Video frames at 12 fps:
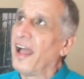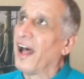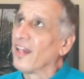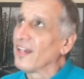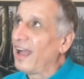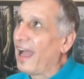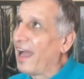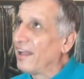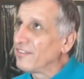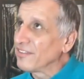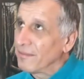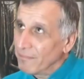hell
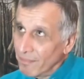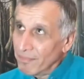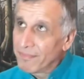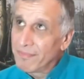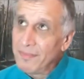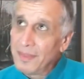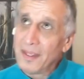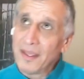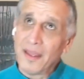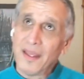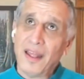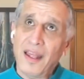as
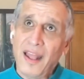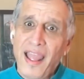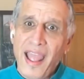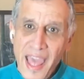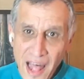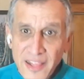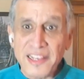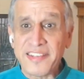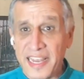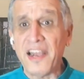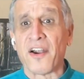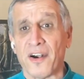hell
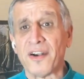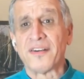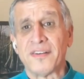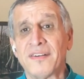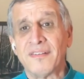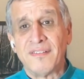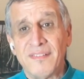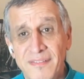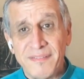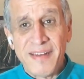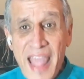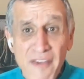is here.
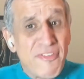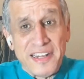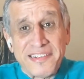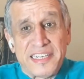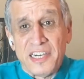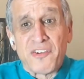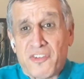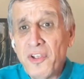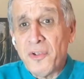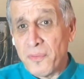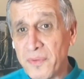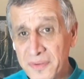Heaven is here too.